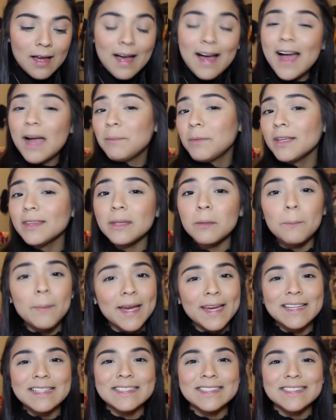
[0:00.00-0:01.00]
I'm not the
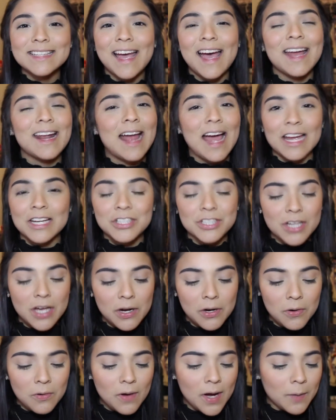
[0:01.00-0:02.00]
best at
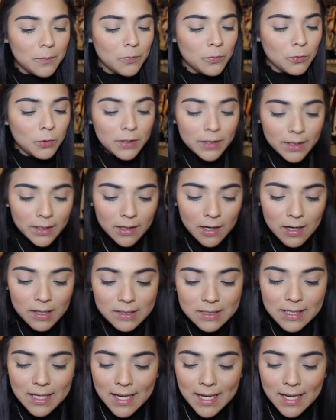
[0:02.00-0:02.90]
eyeshadow. I'm really not.